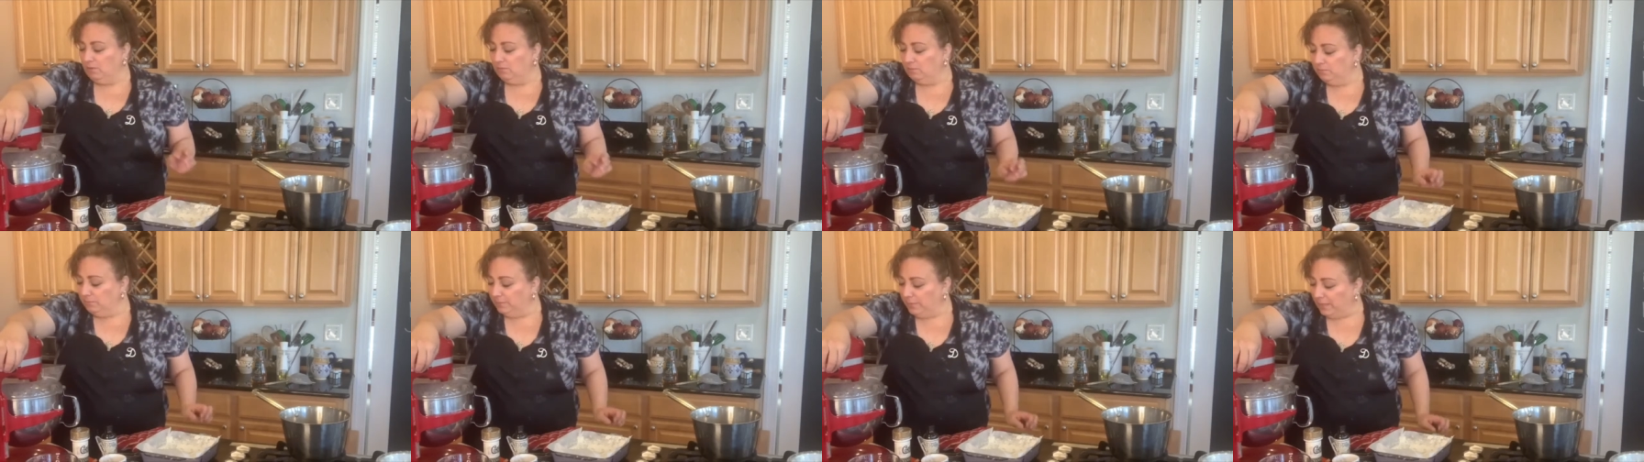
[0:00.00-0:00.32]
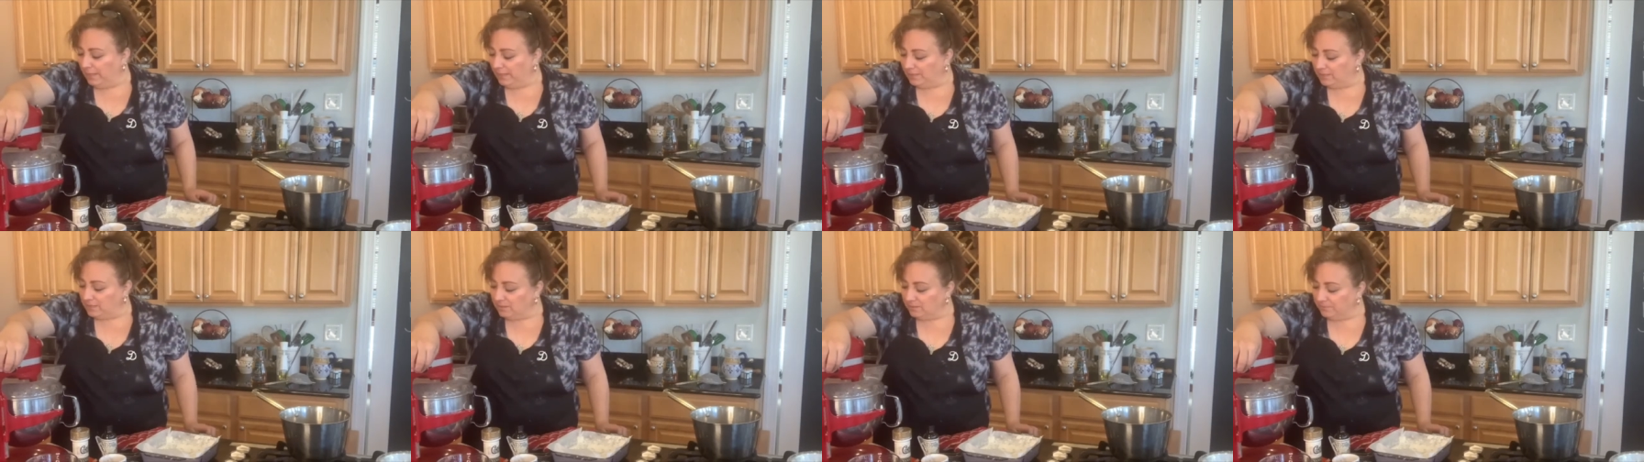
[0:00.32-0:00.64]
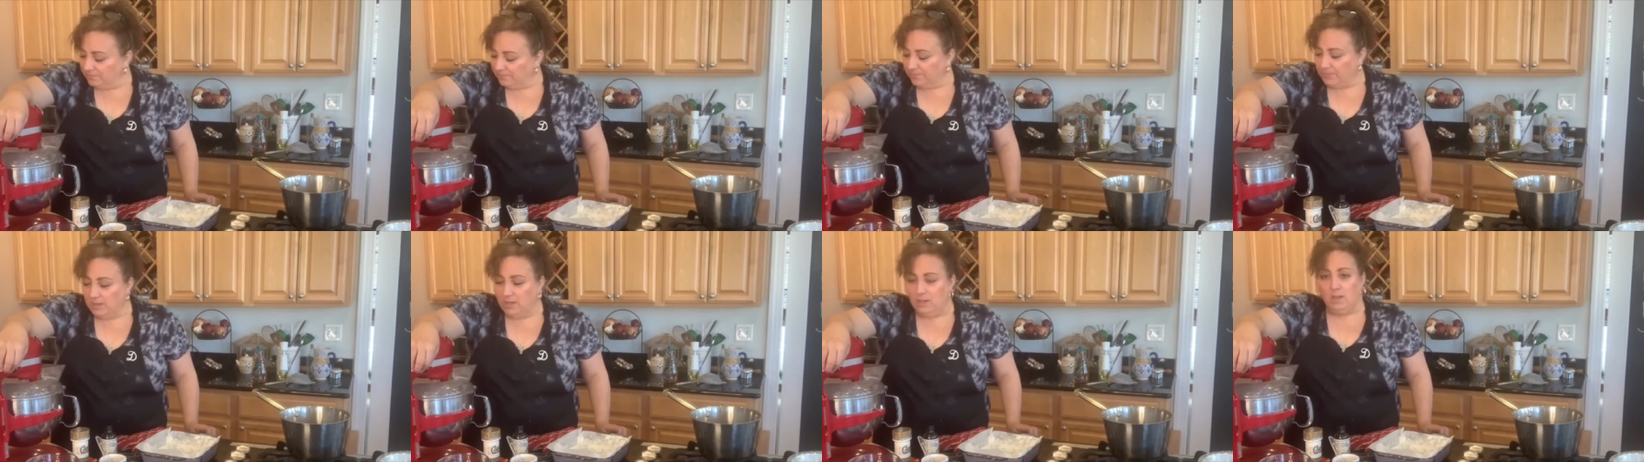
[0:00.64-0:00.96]
But
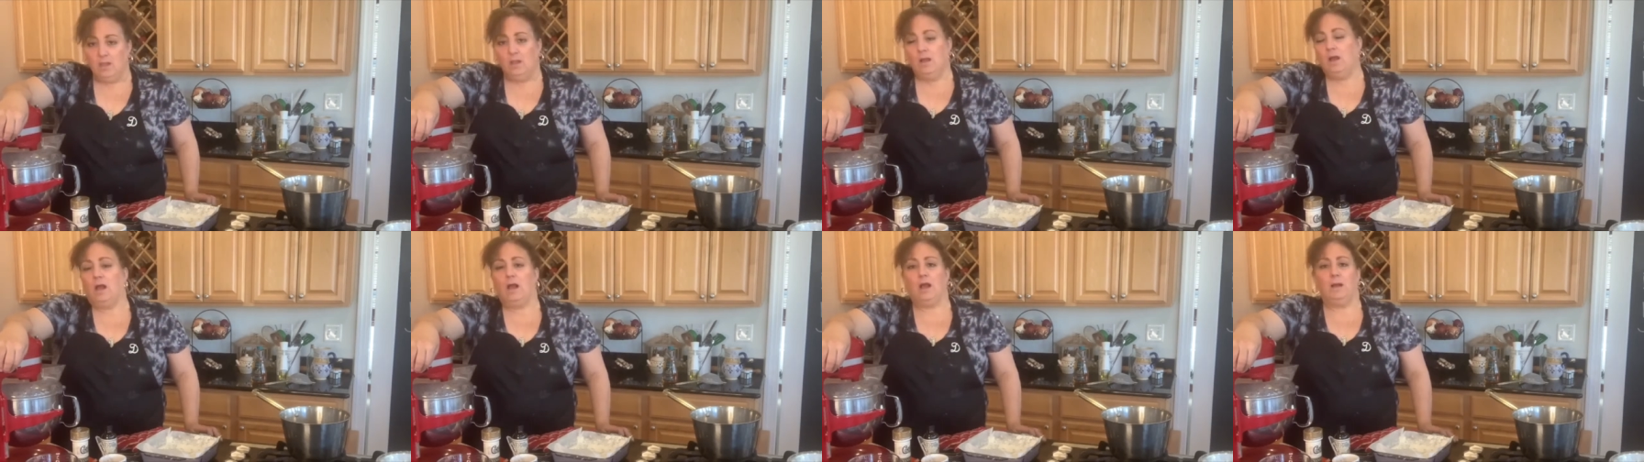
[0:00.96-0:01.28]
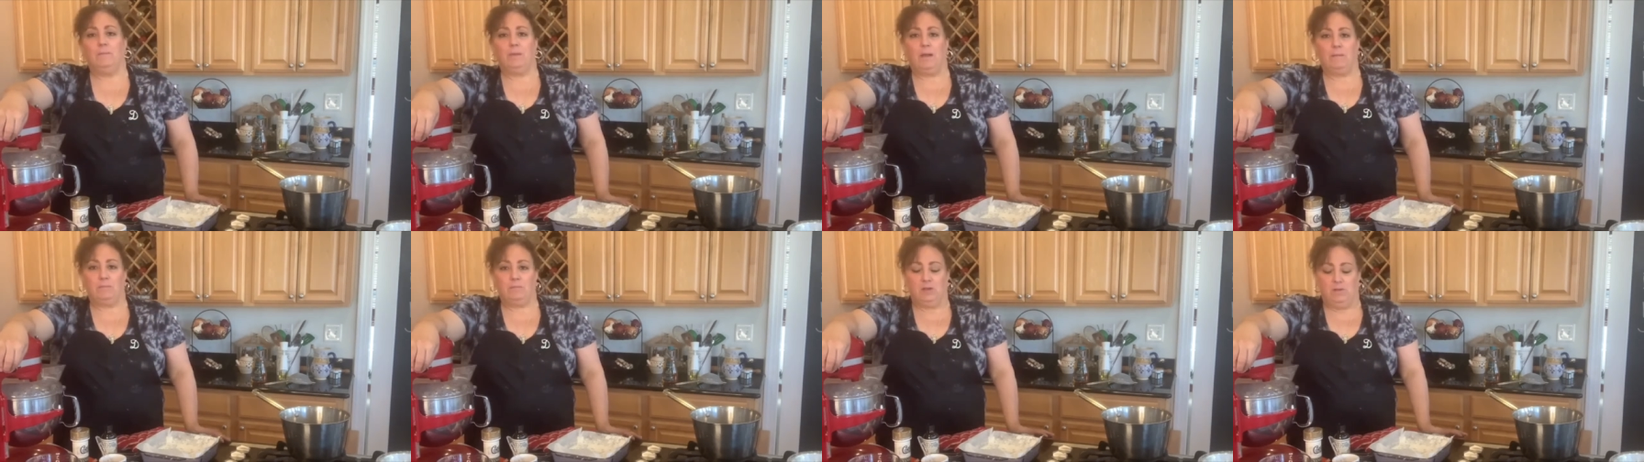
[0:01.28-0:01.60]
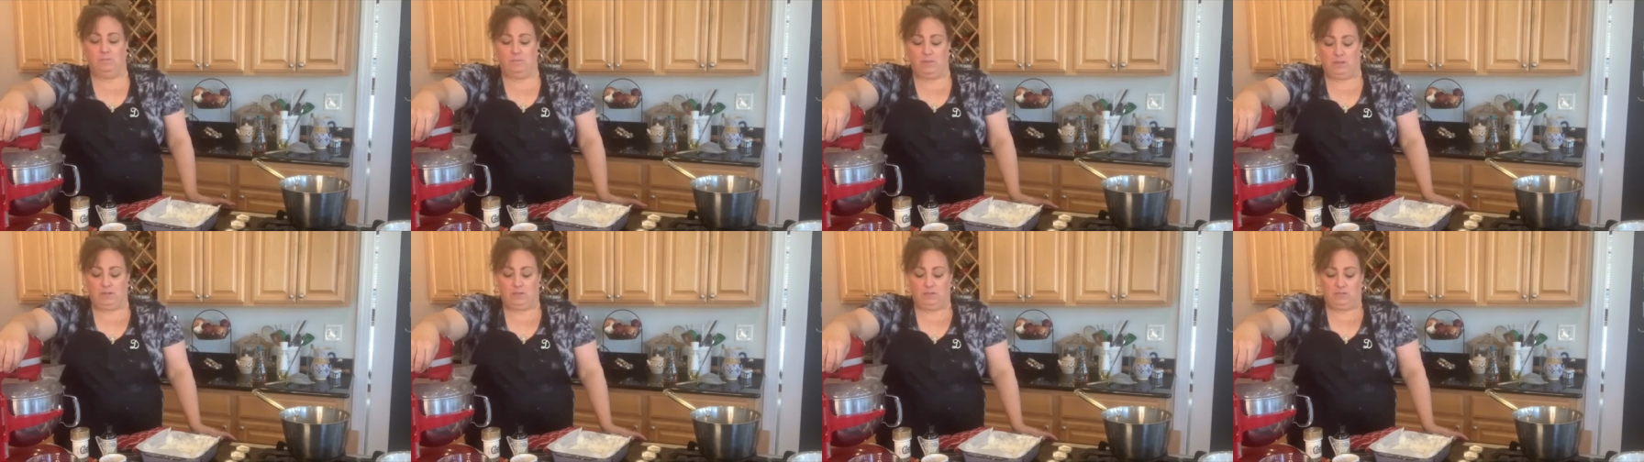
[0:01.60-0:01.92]
I'm
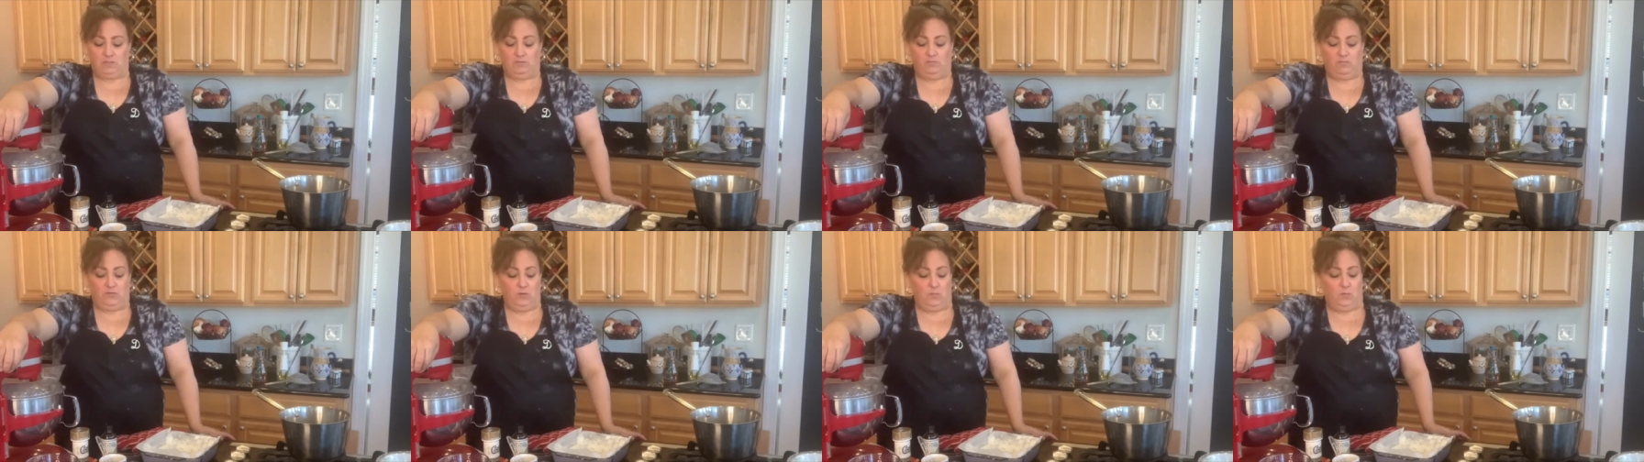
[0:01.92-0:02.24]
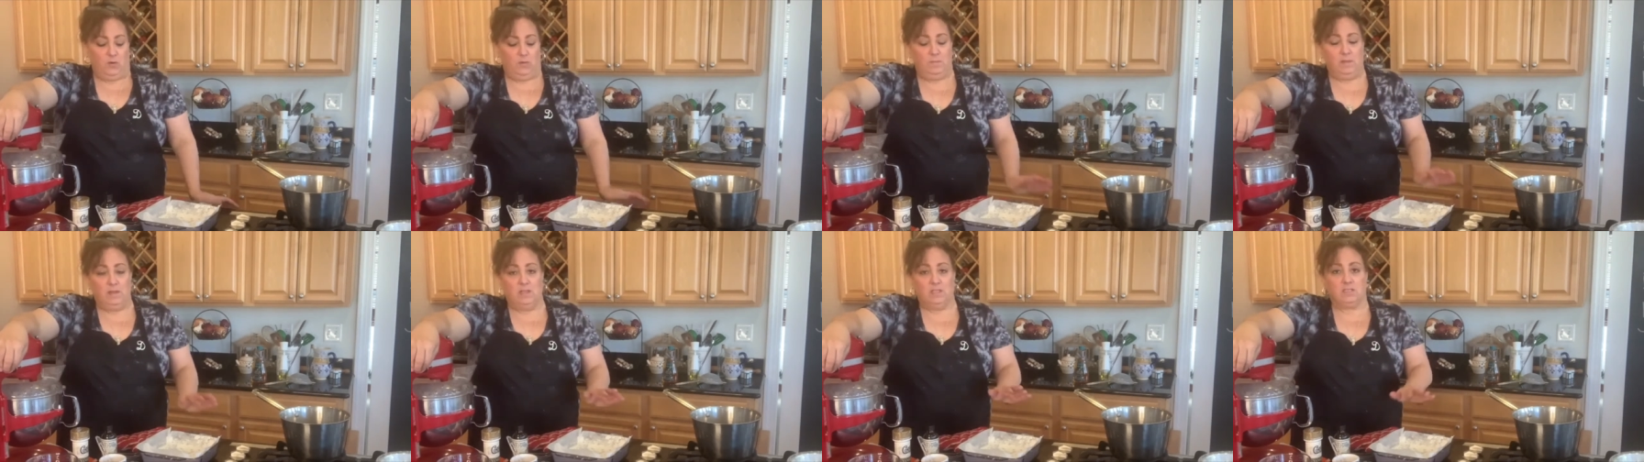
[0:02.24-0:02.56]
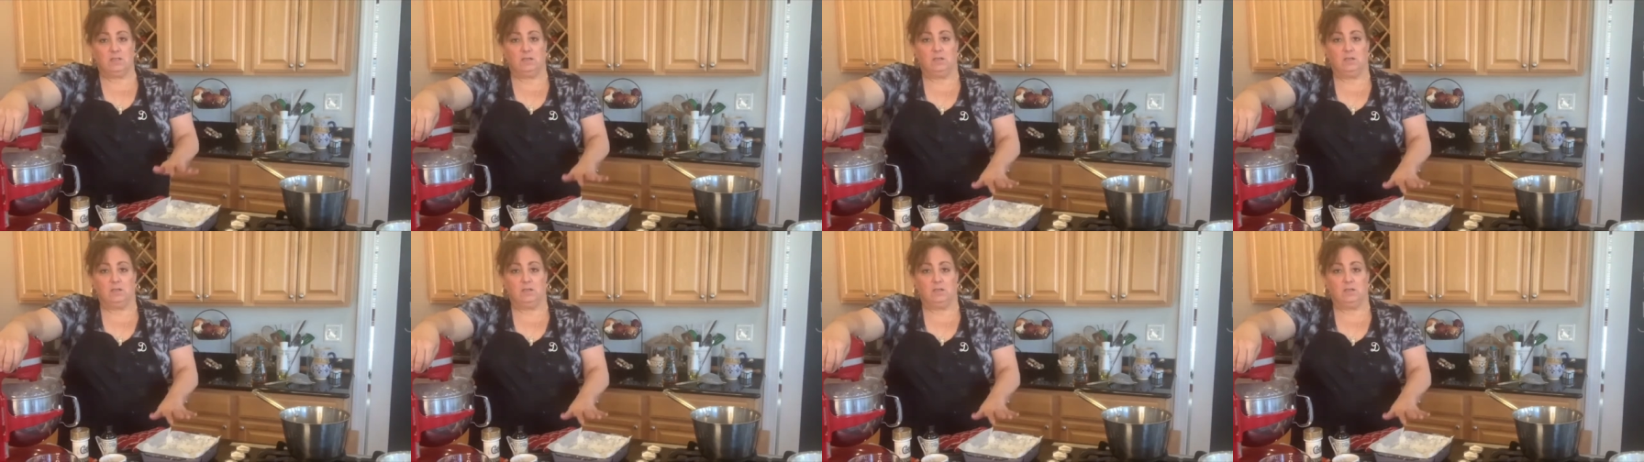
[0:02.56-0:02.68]
gonna beat this a few more minutes.